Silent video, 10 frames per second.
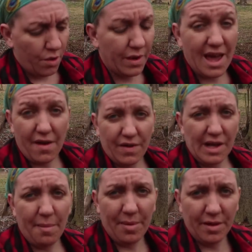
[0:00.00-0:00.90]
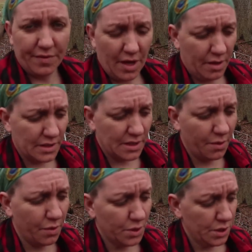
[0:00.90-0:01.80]
We have a couple of goats
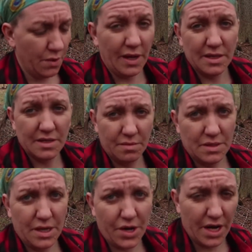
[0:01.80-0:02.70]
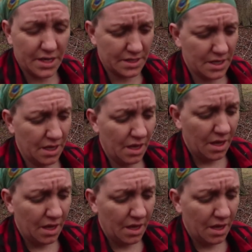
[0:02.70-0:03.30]
showing some serious